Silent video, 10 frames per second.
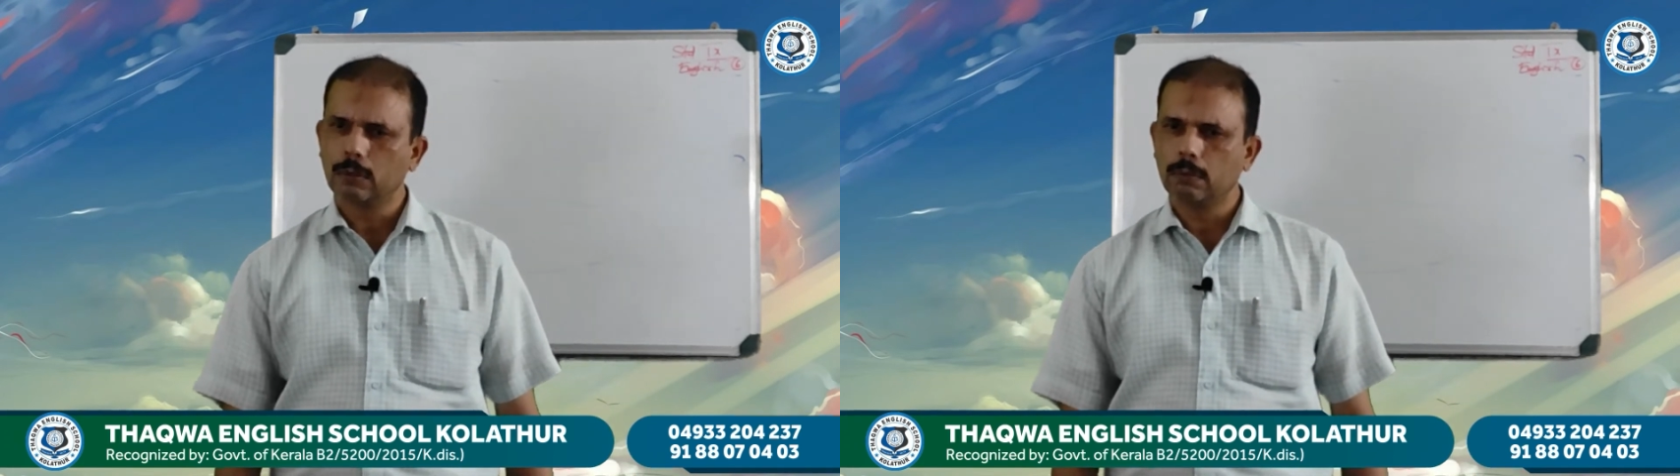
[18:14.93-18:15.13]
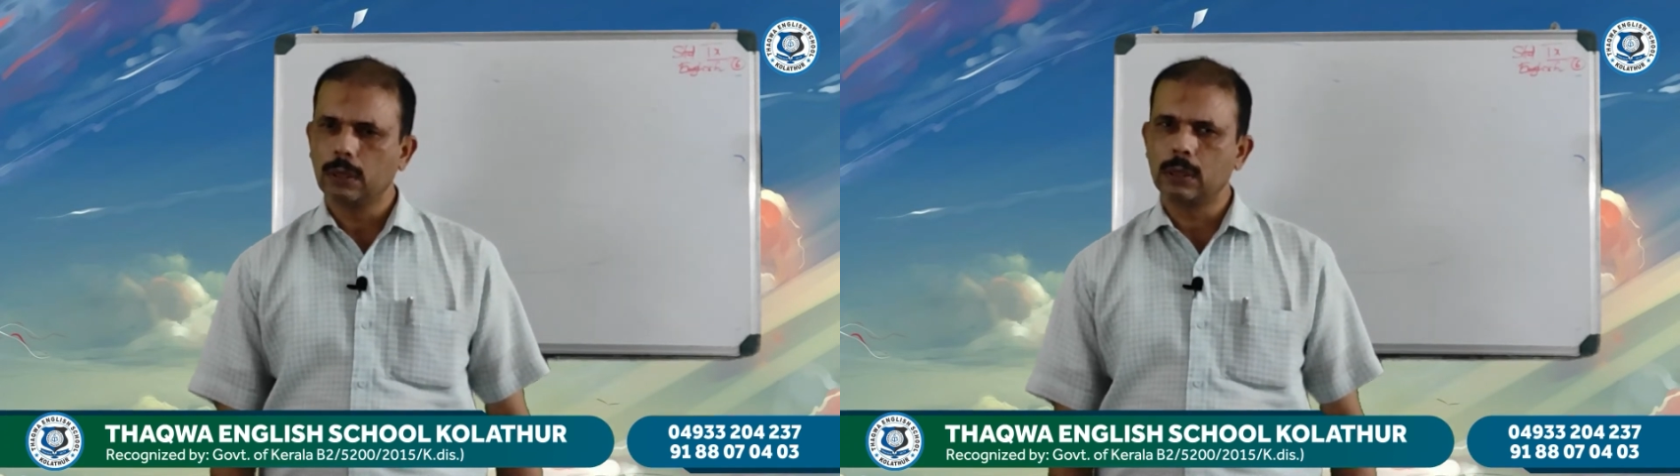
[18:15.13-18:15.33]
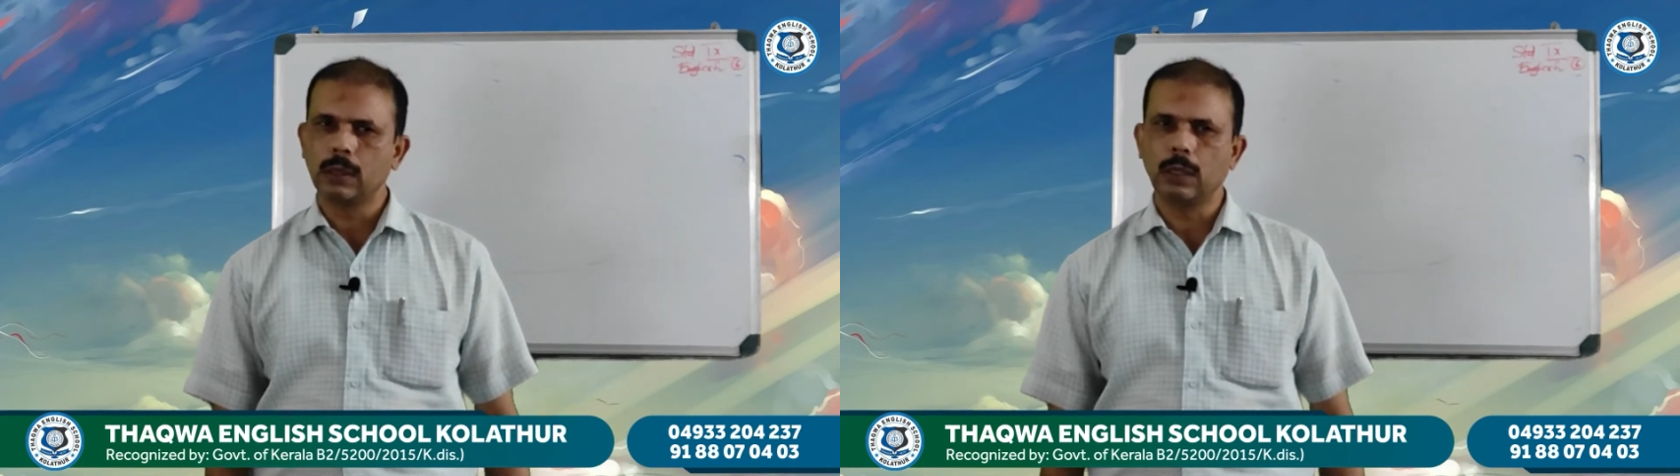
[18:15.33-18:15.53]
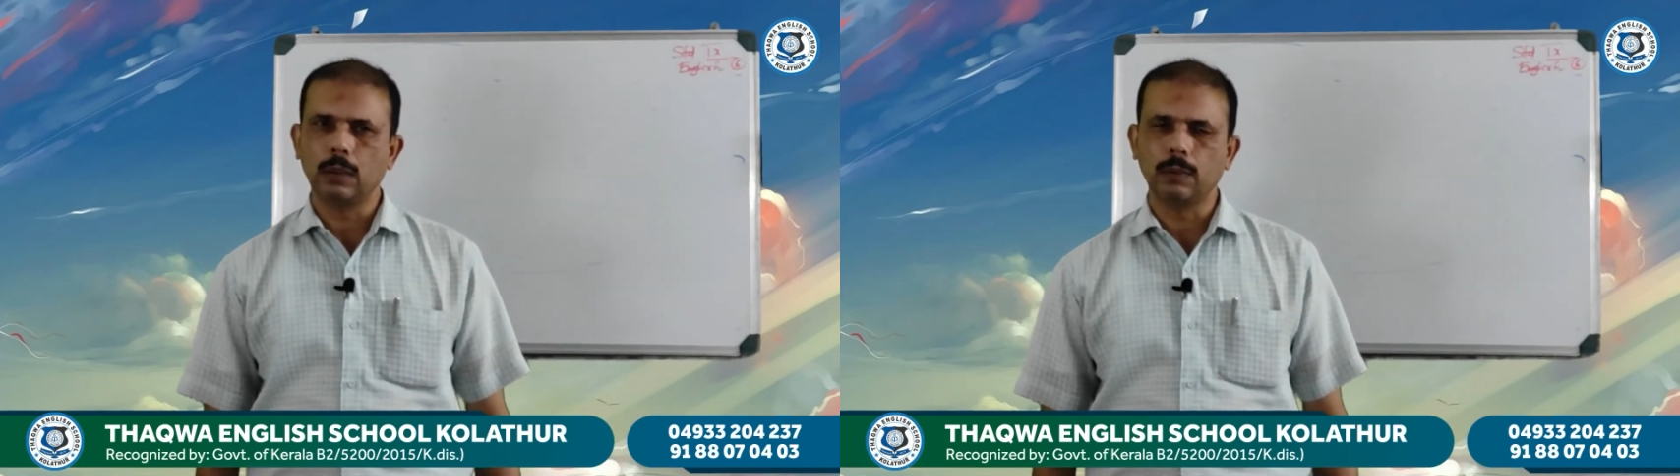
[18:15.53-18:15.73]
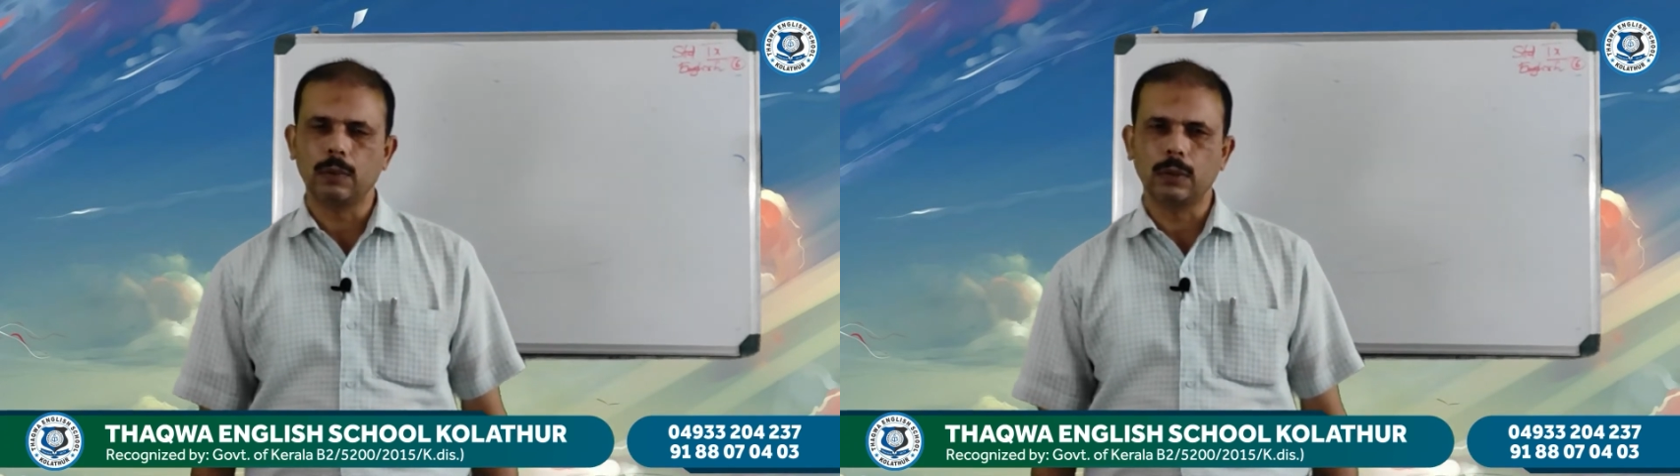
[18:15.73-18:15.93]

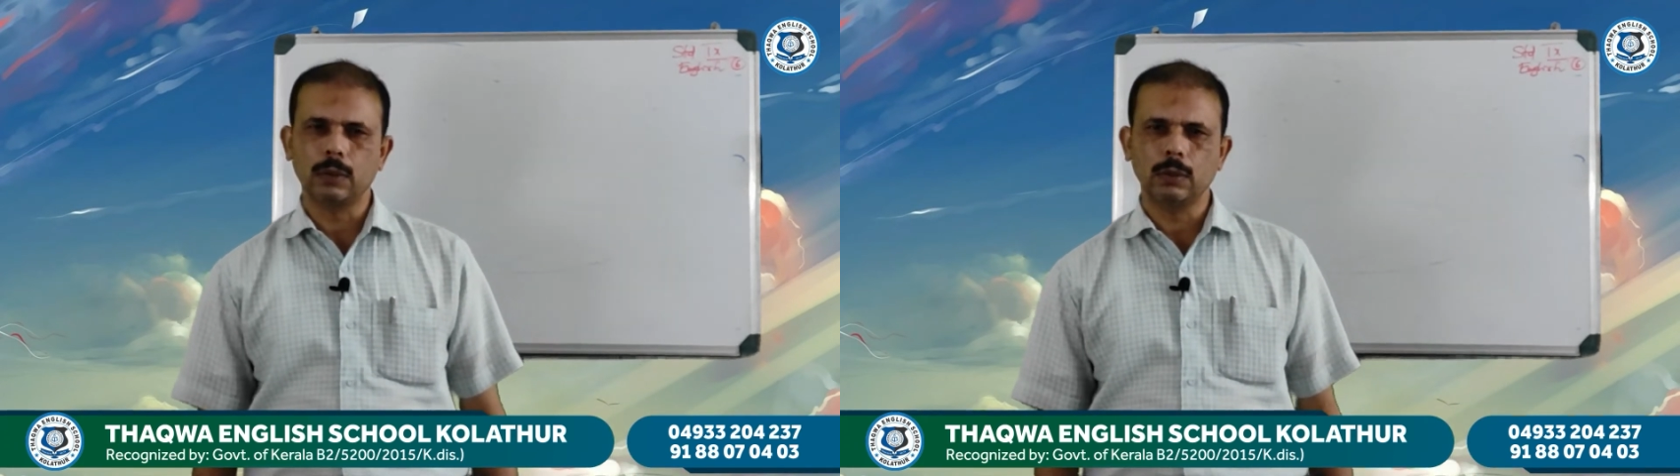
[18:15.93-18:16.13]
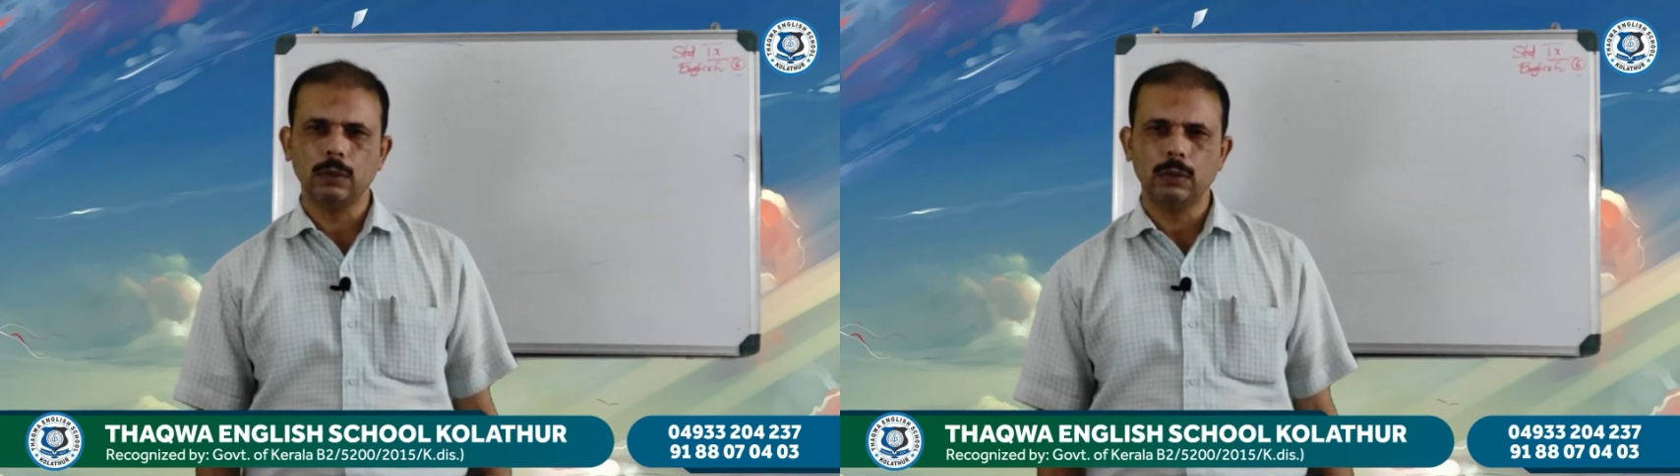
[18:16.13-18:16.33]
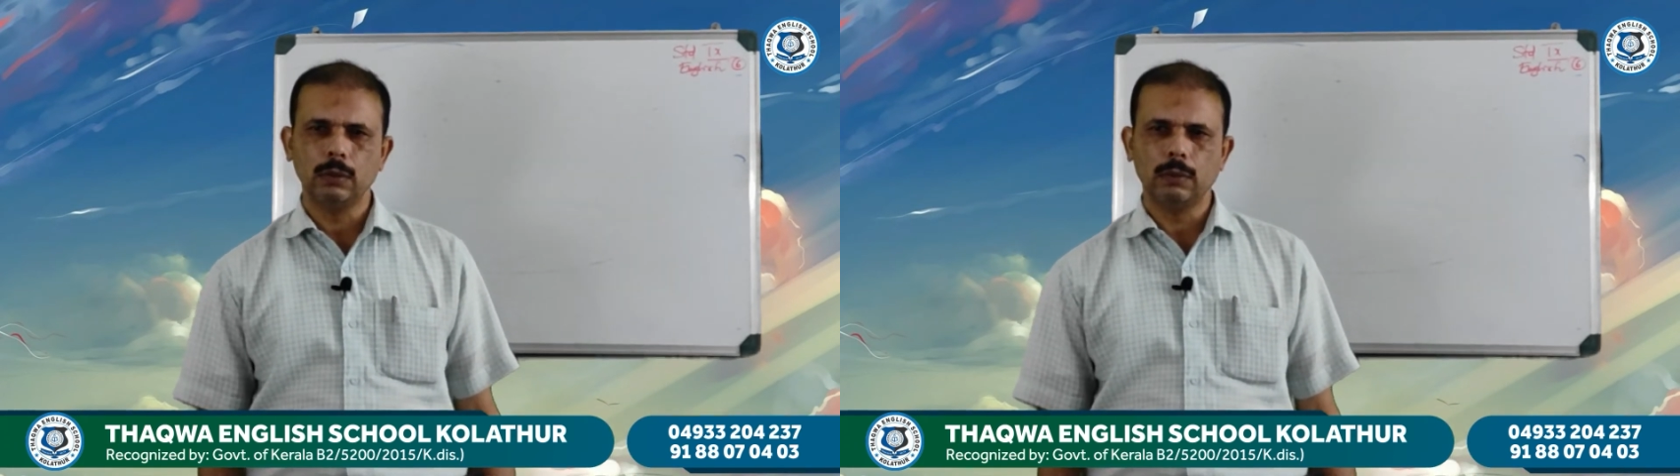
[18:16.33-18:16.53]
So